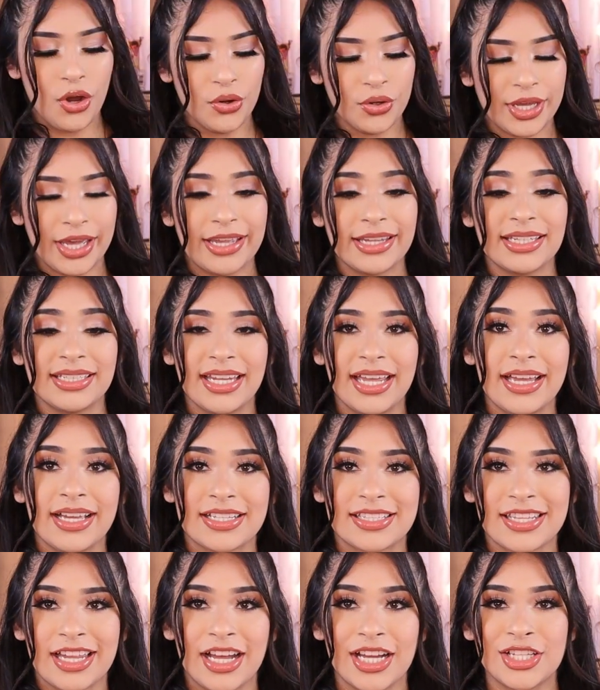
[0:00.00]
Okay,
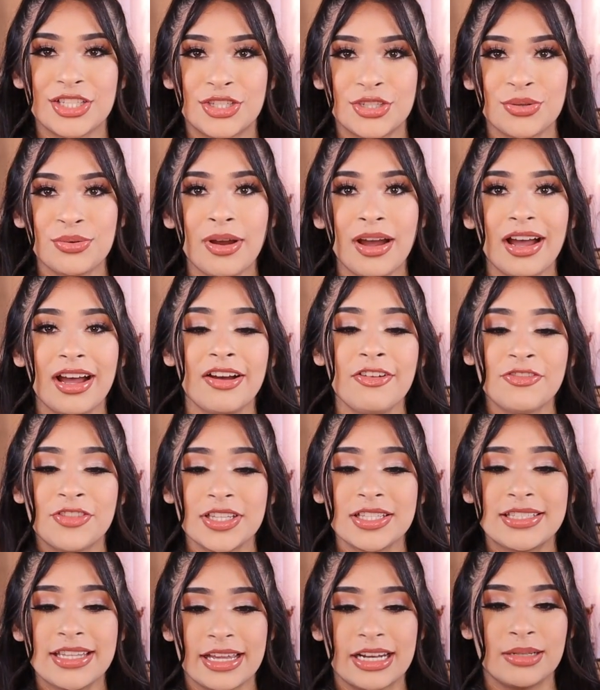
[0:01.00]
next. I do have
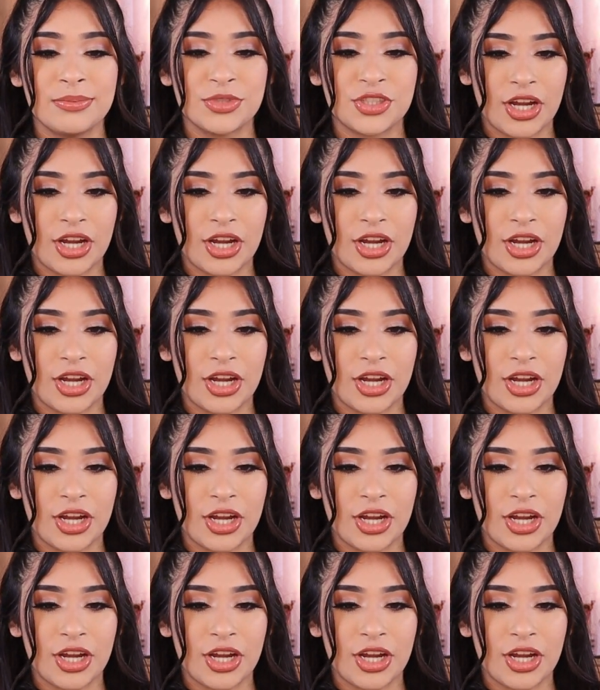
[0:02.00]
the denim